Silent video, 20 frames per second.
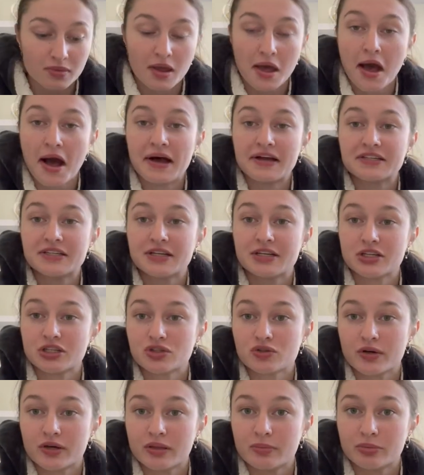I did
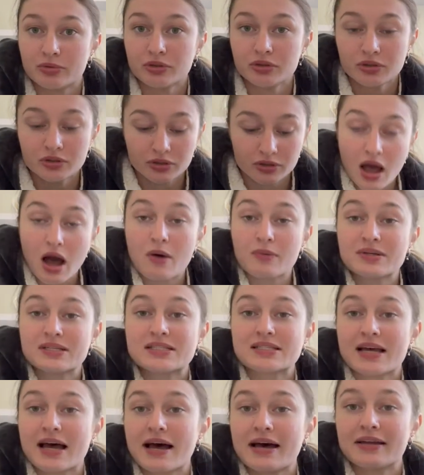enjoy the book. I was
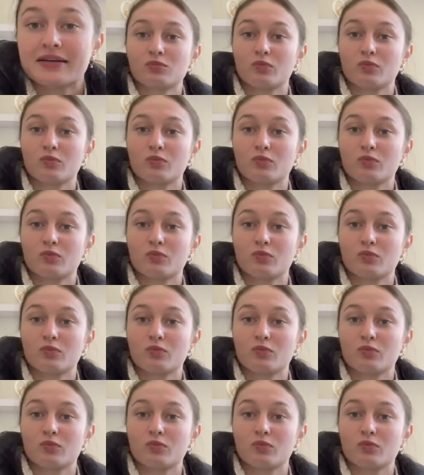sad